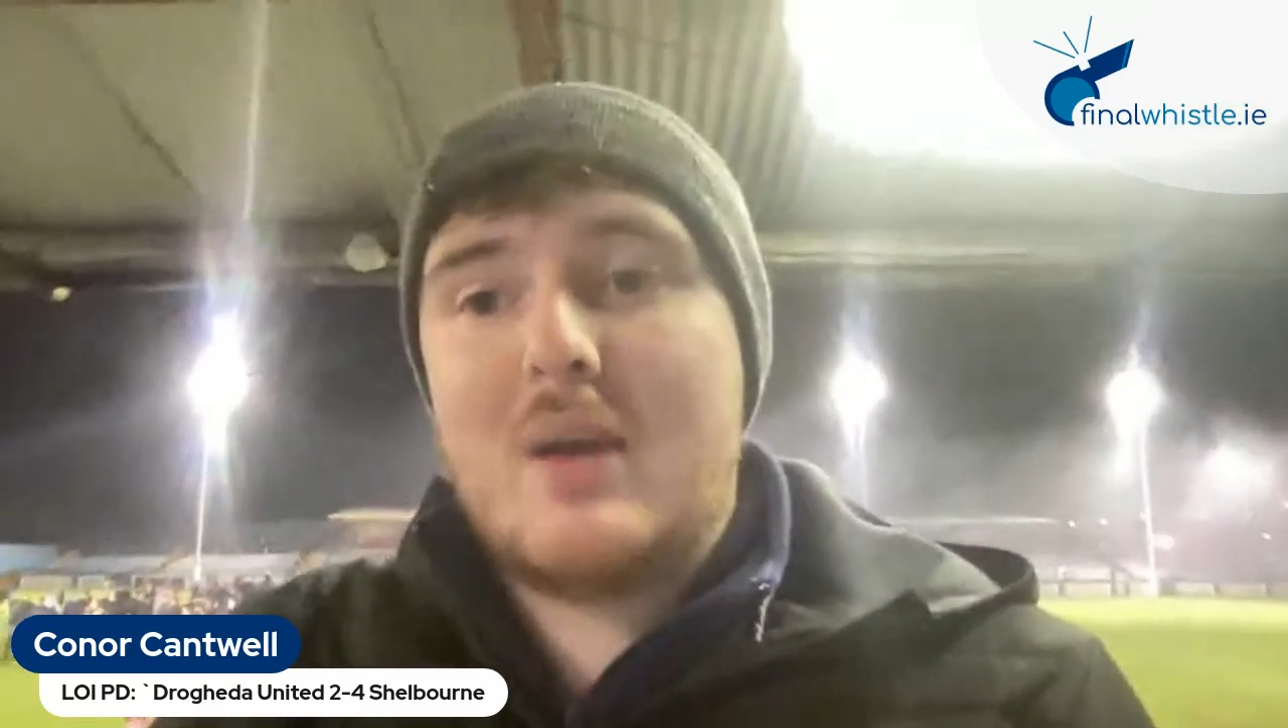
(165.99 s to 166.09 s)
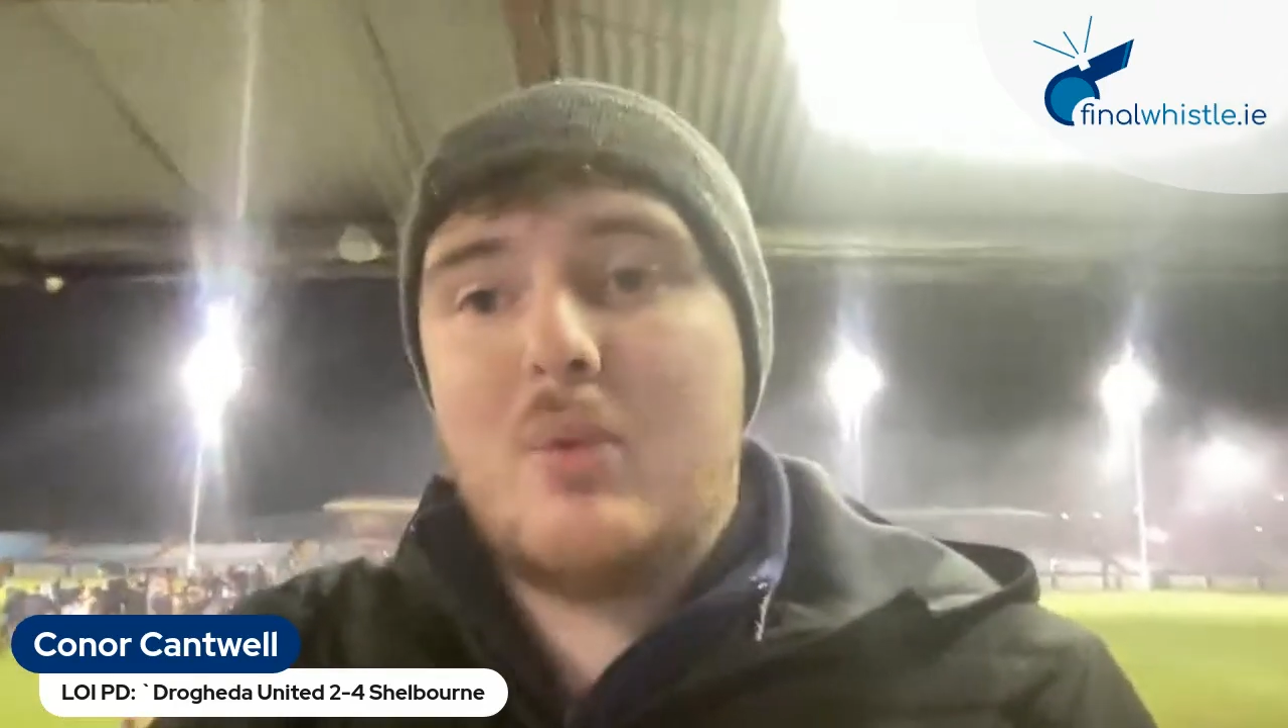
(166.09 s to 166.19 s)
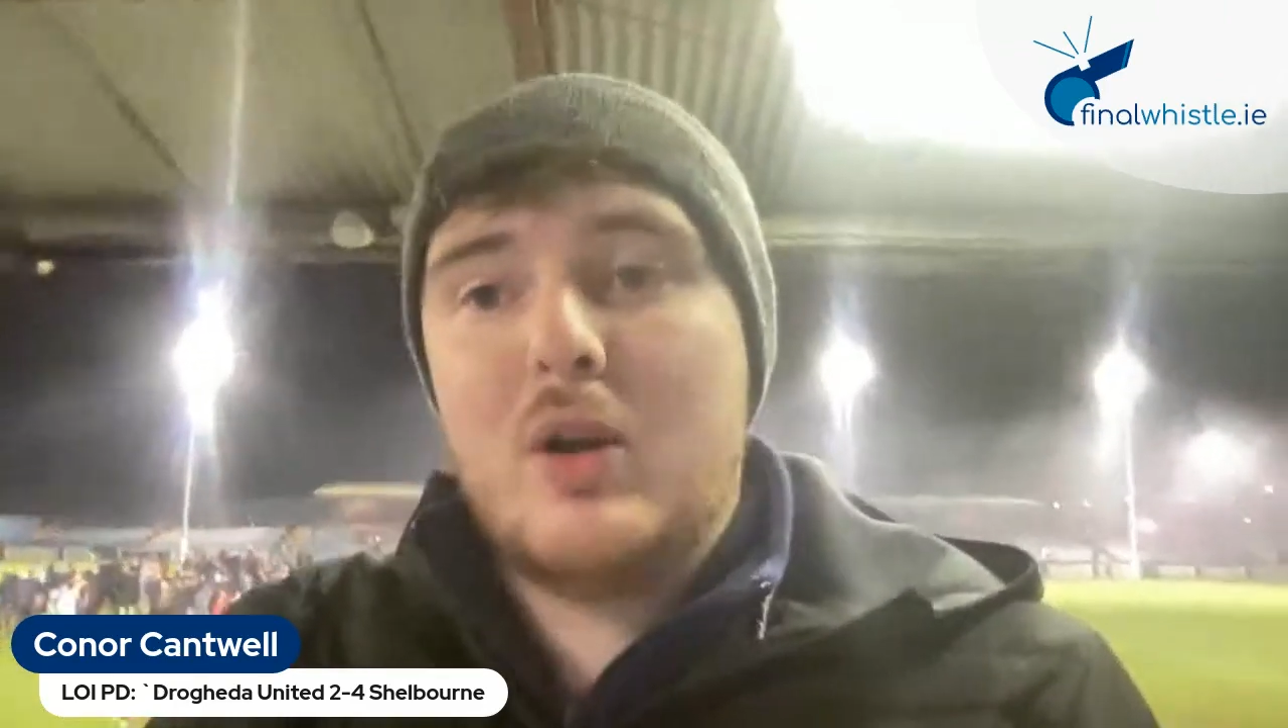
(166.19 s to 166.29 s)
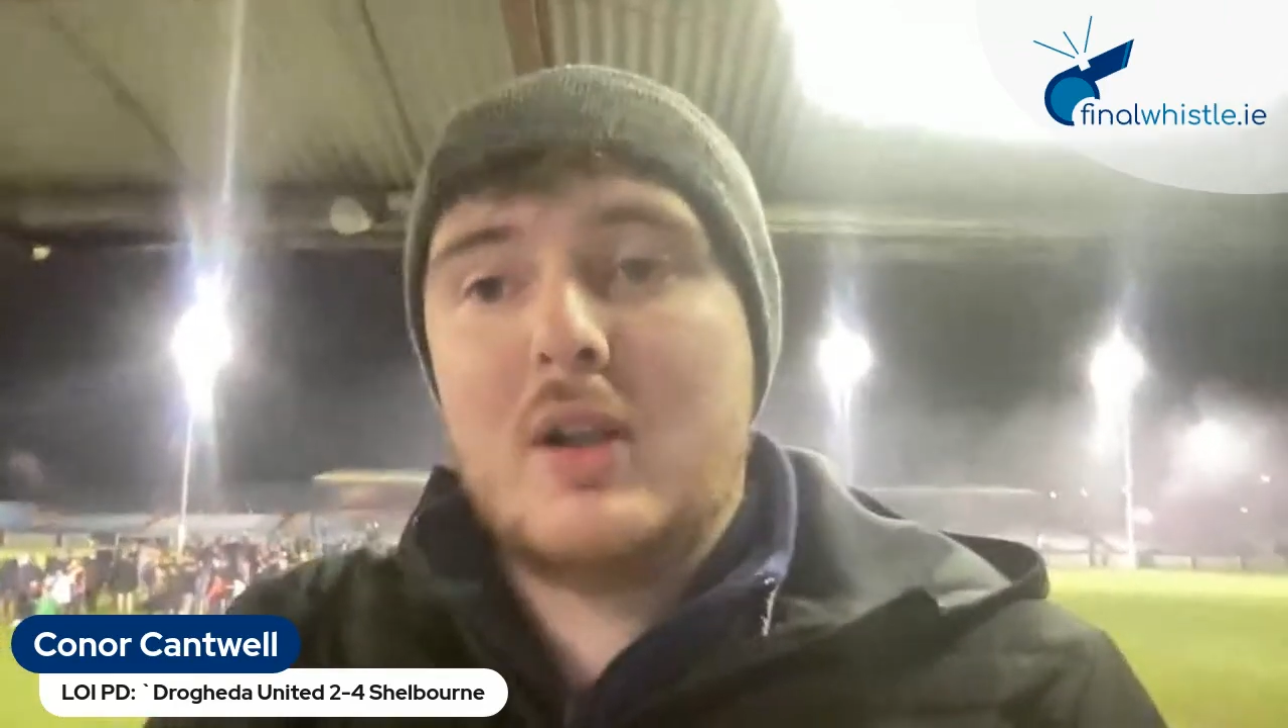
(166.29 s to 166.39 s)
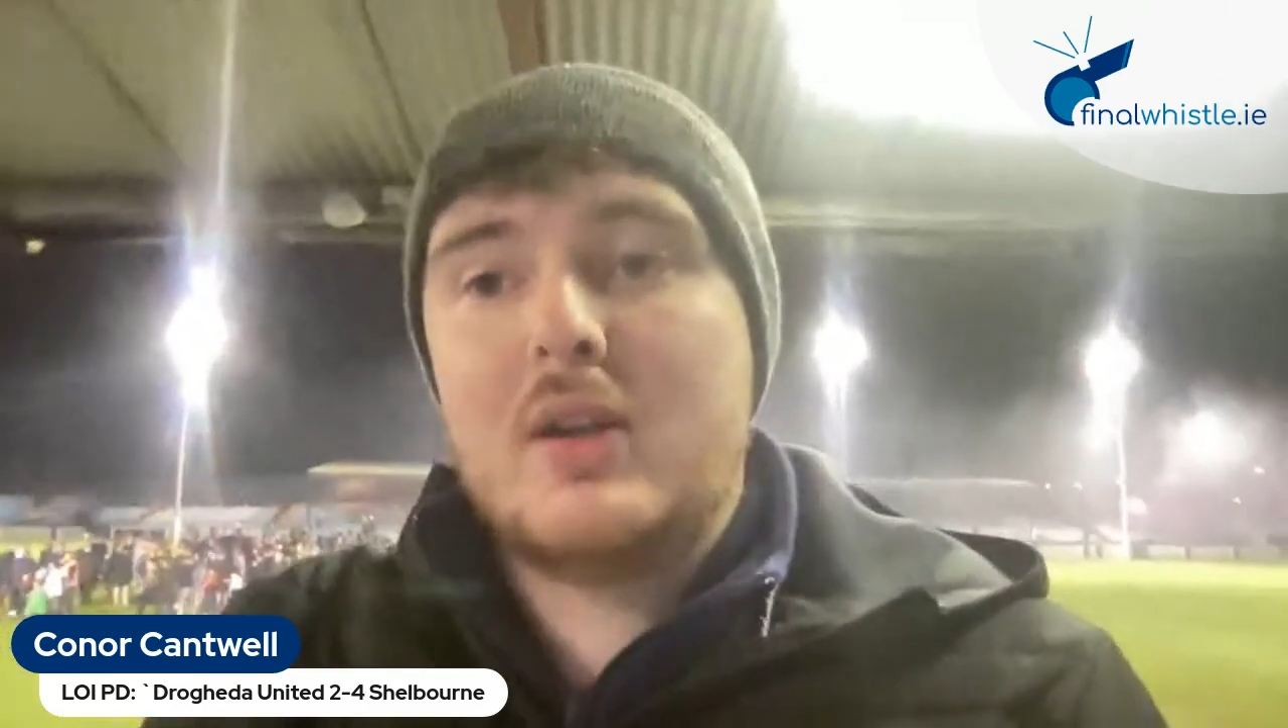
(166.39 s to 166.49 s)

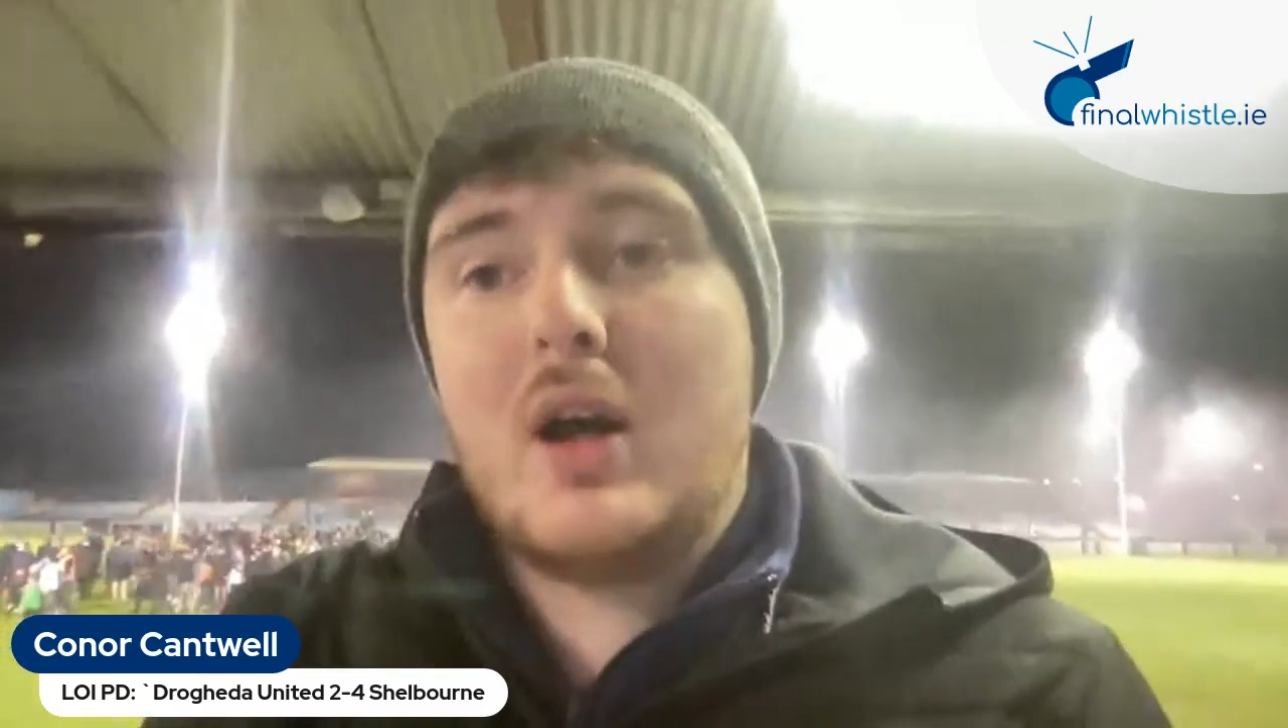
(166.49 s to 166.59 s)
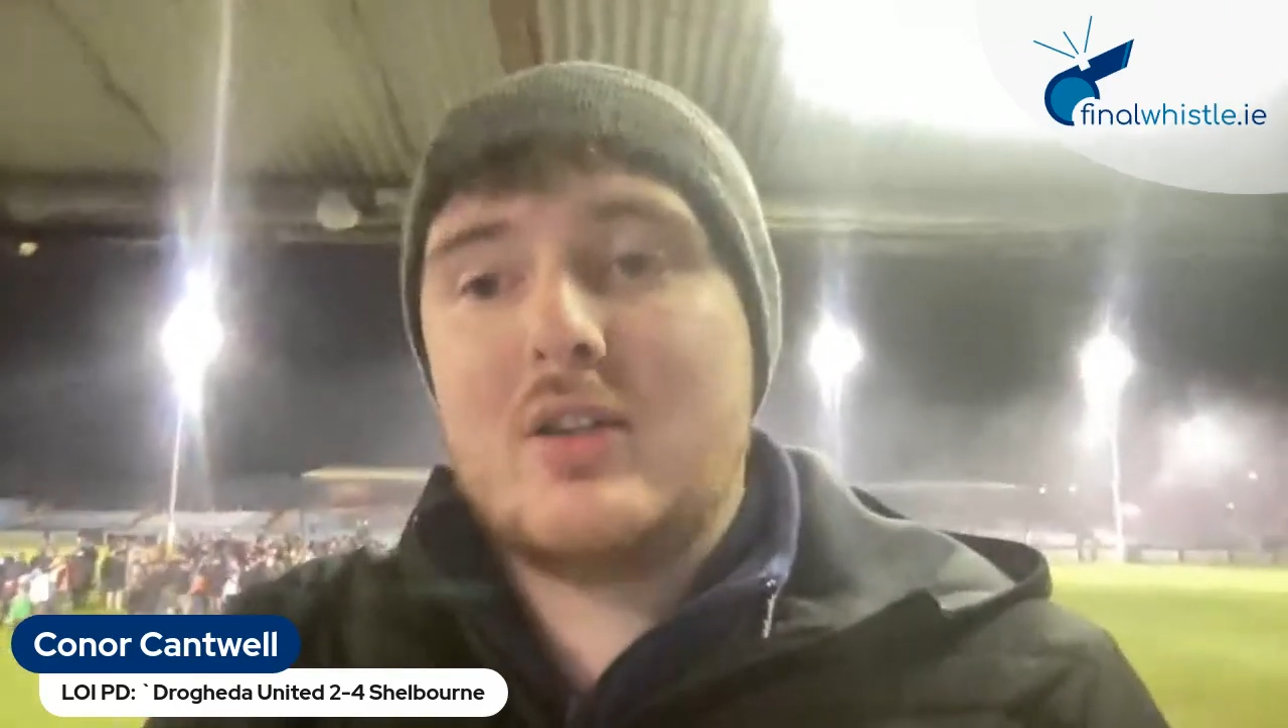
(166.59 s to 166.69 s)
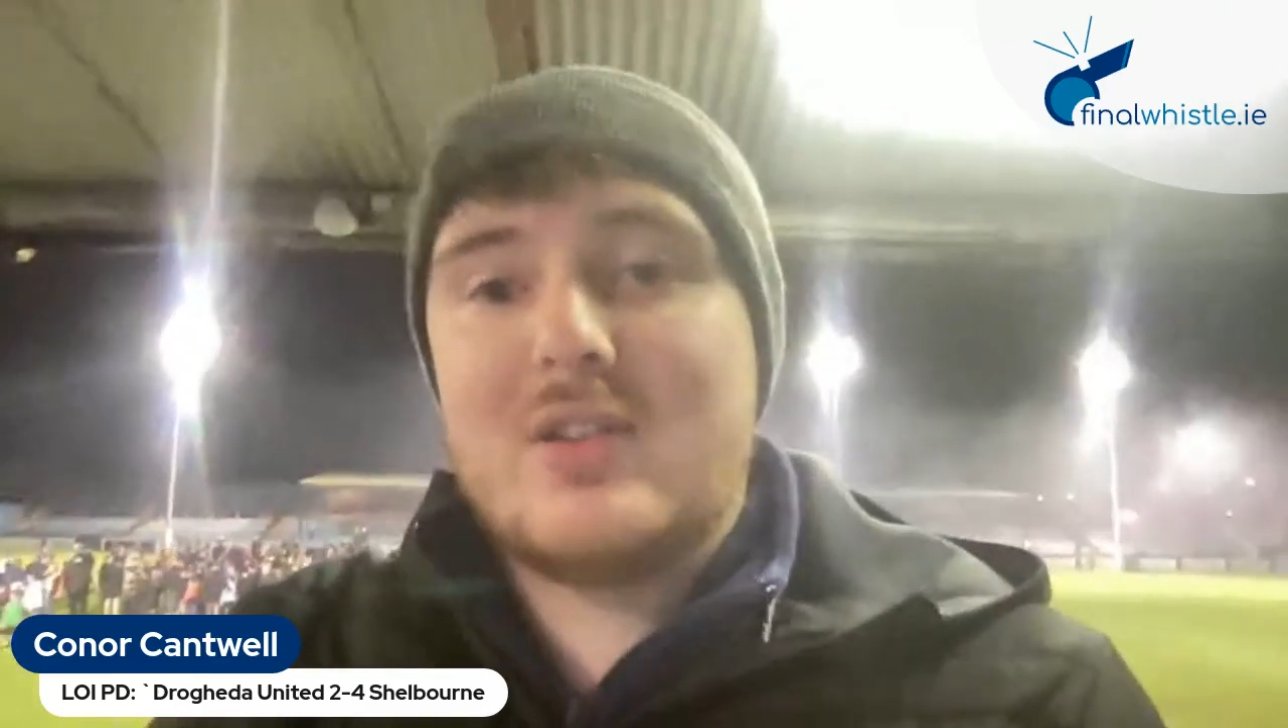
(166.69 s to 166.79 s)
Moylan notched